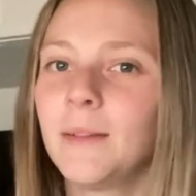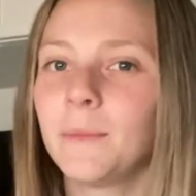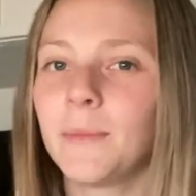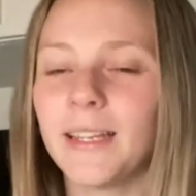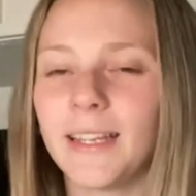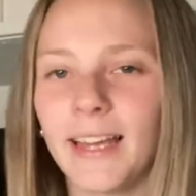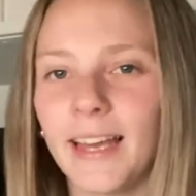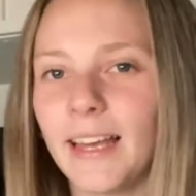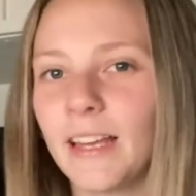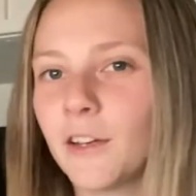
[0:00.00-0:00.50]

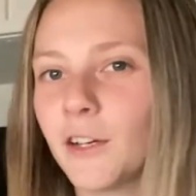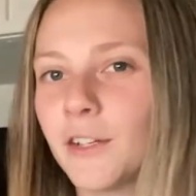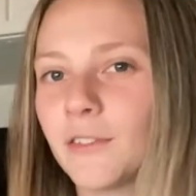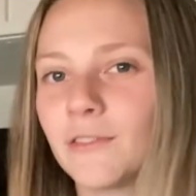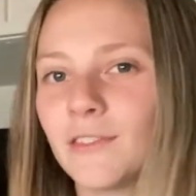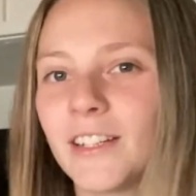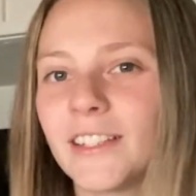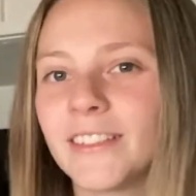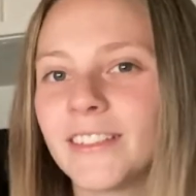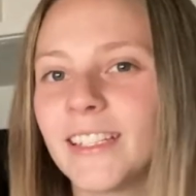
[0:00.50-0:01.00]
being
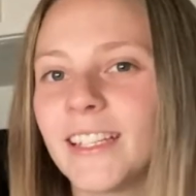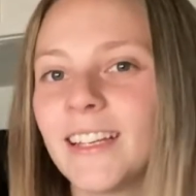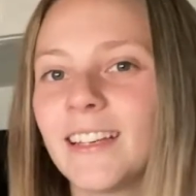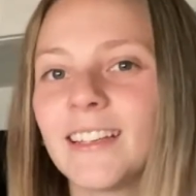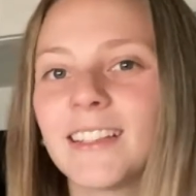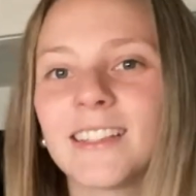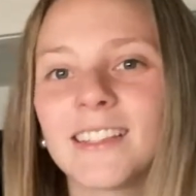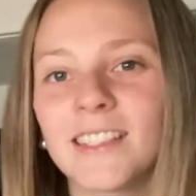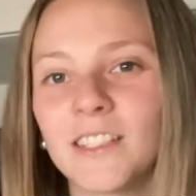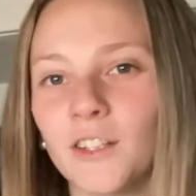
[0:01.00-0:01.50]
eco-friendly
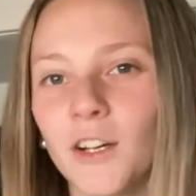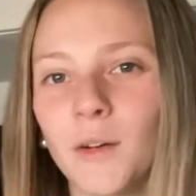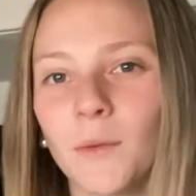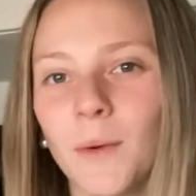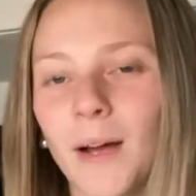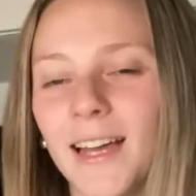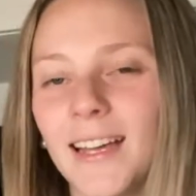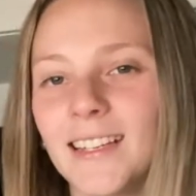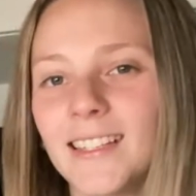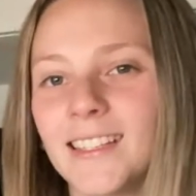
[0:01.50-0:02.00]
and zero
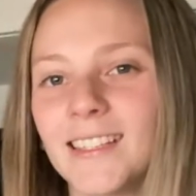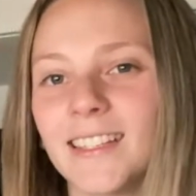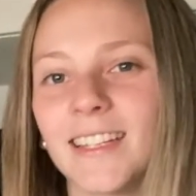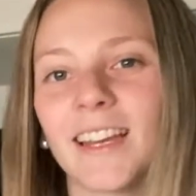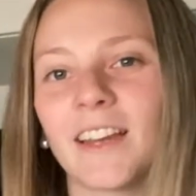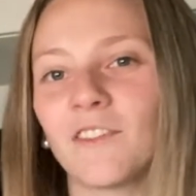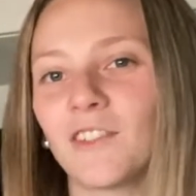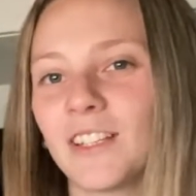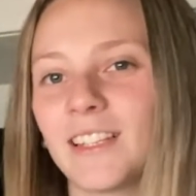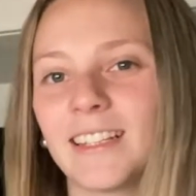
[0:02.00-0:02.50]
waste
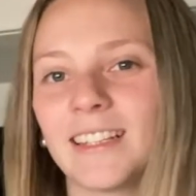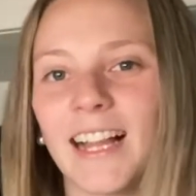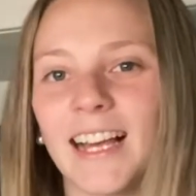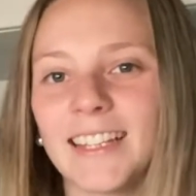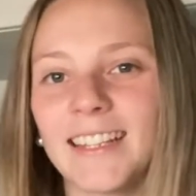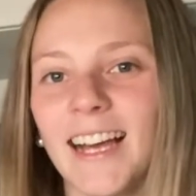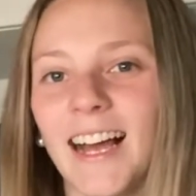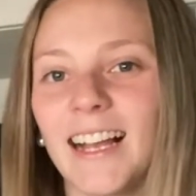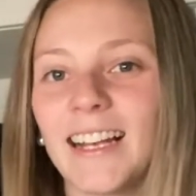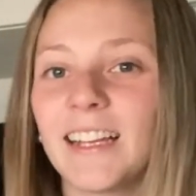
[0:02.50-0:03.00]
and everything
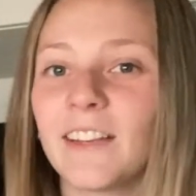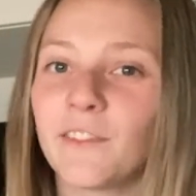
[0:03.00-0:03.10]
like that